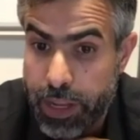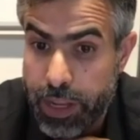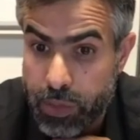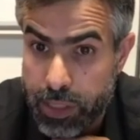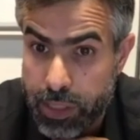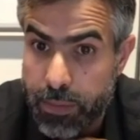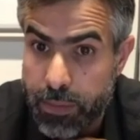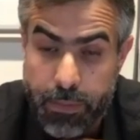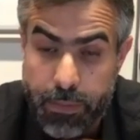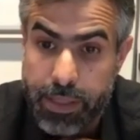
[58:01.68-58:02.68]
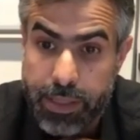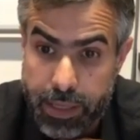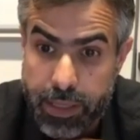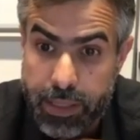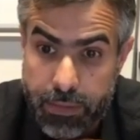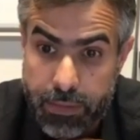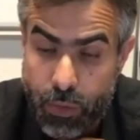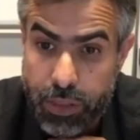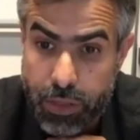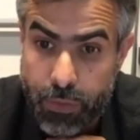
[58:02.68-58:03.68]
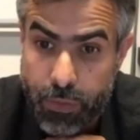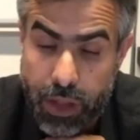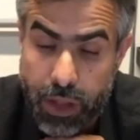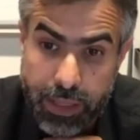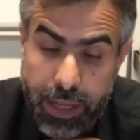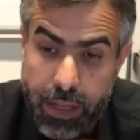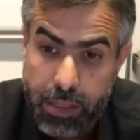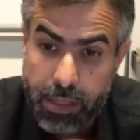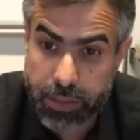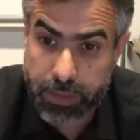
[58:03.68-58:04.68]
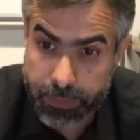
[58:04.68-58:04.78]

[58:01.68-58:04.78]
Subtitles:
ecosystem in building this future for art and culture.